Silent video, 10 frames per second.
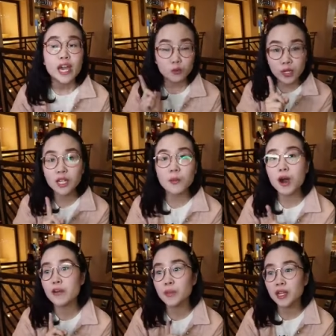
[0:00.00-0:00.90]
It will come
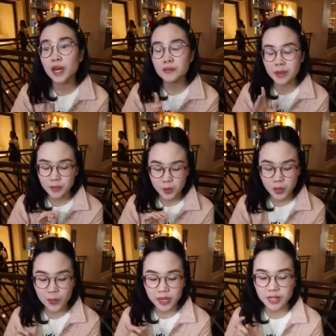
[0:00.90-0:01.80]
off. I'm gonna. I'm, I'm gonna
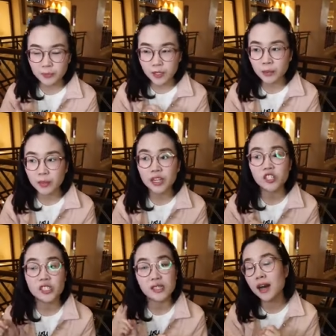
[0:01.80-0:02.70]
be blunt. Lip Drunk Blush
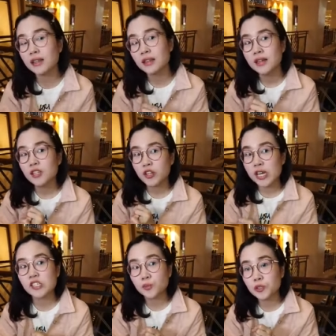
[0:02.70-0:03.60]
is not
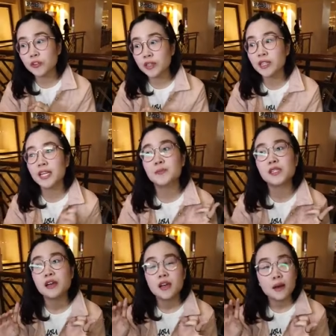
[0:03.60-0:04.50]
transfer proof on the
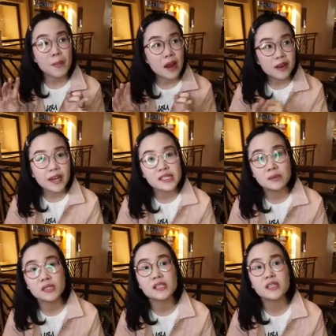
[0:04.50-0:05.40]
lips. Paradise
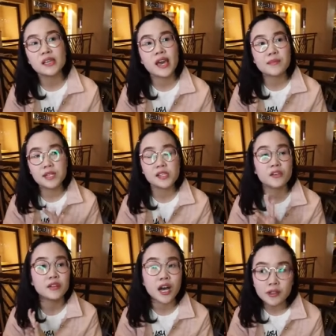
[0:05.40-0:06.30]
M T C M Ts
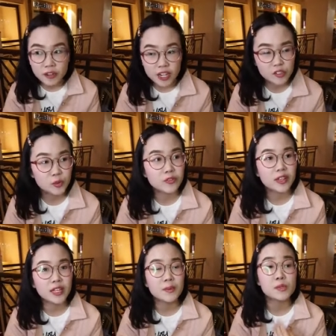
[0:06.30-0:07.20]
are not transfer proof
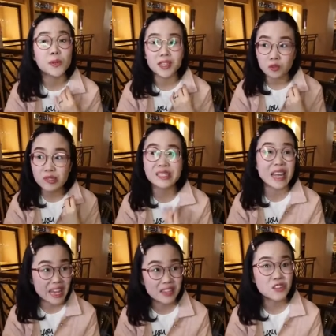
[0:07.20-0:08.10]
on the lips, but they do
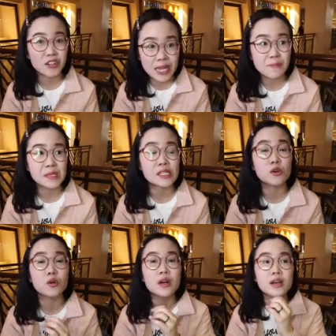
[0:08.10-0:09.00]
stain your lips. So